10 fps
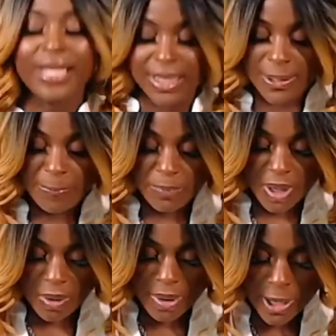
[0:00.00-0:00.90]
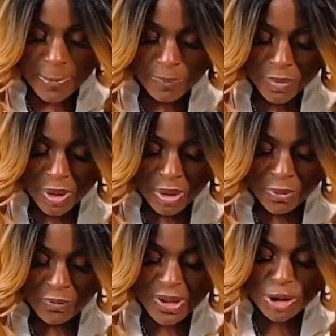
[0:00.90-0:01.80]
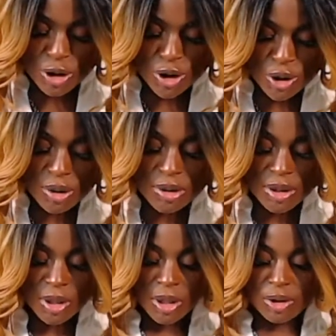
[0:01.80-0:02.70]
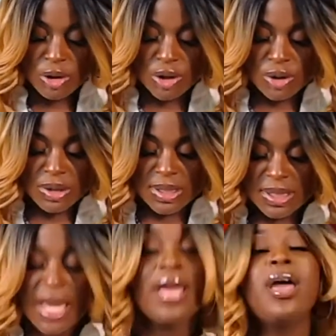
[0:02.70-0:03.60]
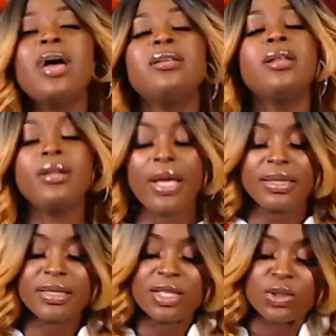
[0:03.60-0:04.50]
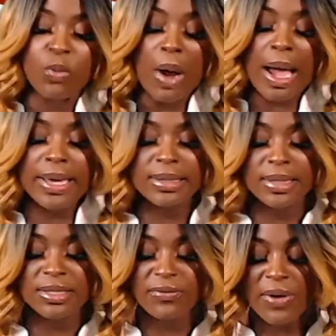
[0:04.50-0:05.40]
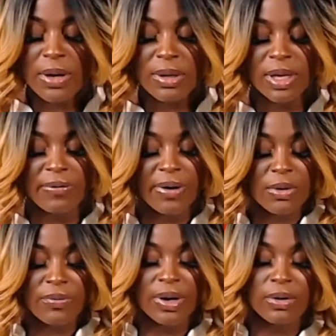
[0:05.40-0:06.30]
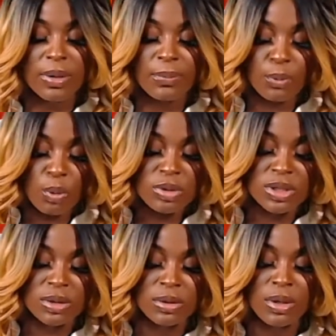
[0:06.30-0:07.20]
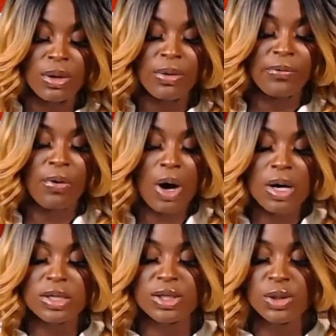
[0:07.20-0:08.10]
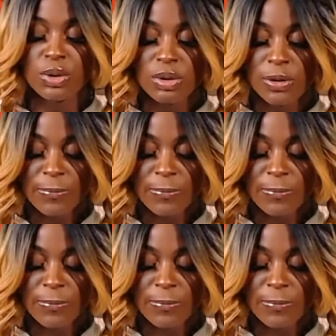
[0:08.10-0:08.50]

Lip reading: it. All right, things you should say, and this is why it is very, very, very important for us to.